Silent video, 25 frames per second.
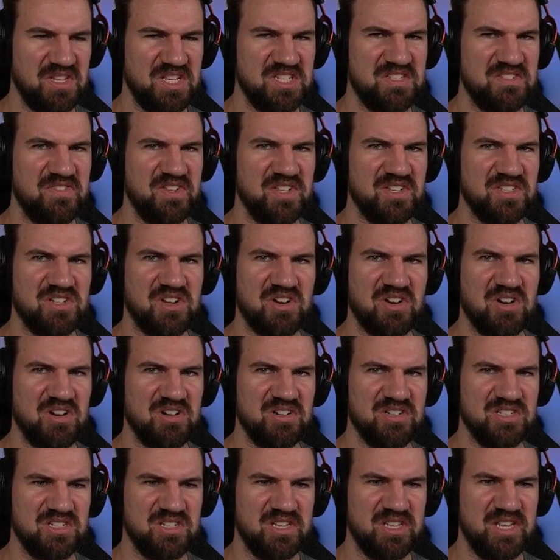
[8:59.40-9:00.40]
This feels
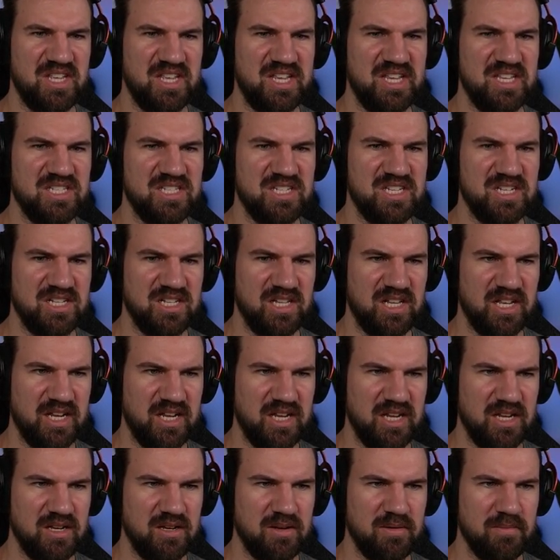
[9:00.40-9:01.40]
cursed
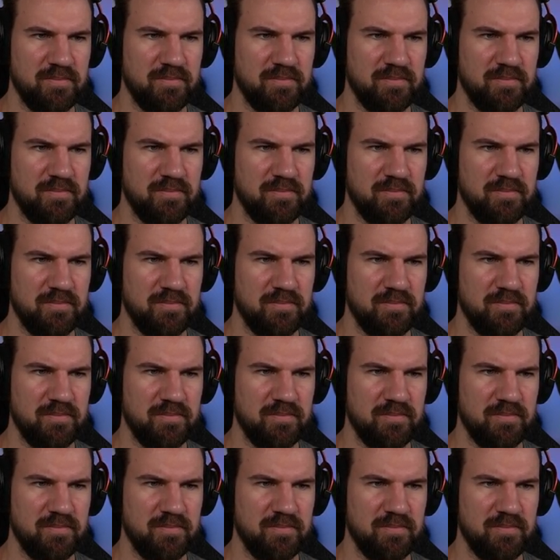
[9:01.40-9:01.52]
instantly.